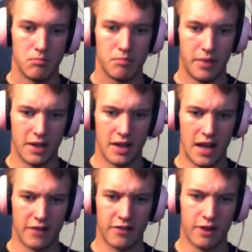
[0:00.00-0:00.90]

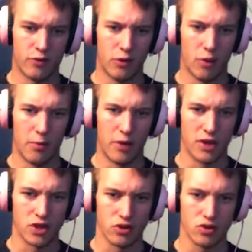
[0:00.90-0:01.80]
Pigline central
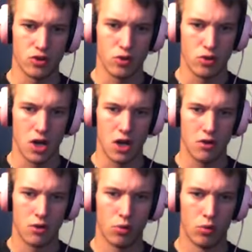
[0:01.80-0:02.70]
operations. Okay,
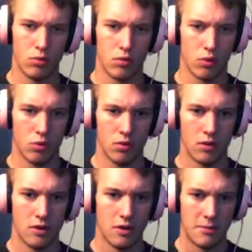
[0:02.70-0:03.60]
cool, cool.
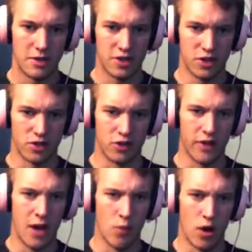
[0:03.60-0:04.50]
But seriously,
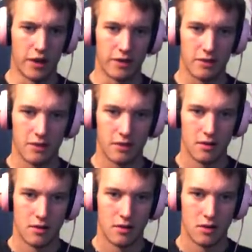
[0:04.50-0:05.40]
now what?
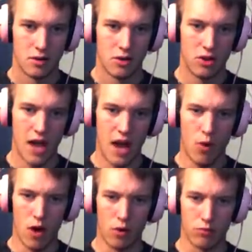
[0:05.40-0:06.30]
Now
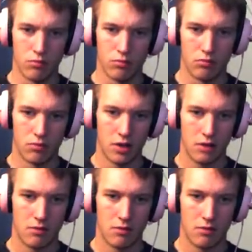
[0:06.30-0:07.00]
what? Oh, what?